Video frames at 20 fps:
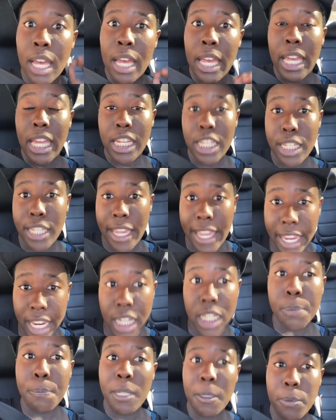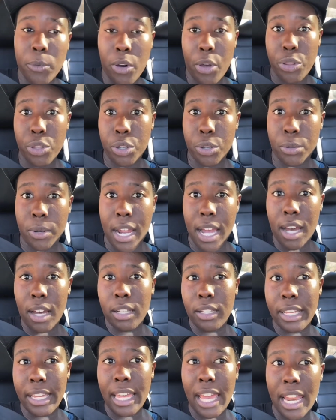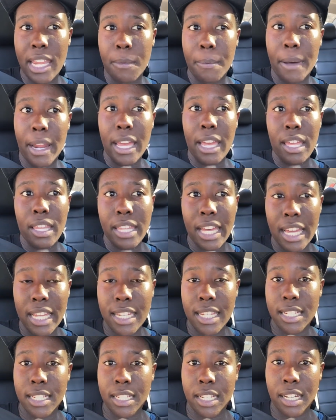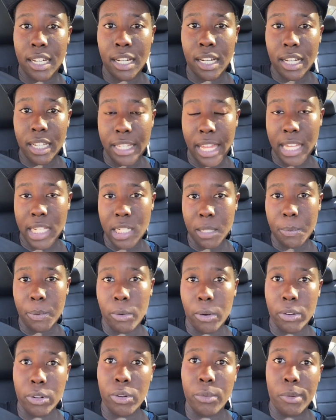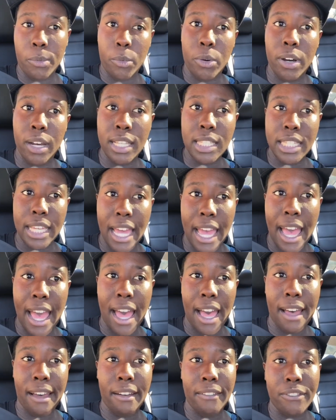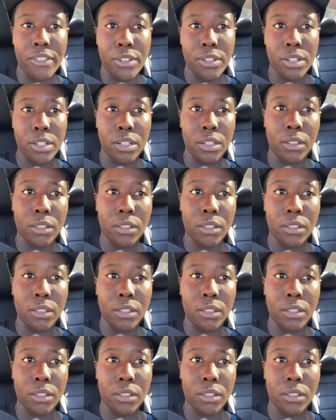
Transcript: engage people on the ground, like anybody that is a Yang supporter. We wanted to have, you know,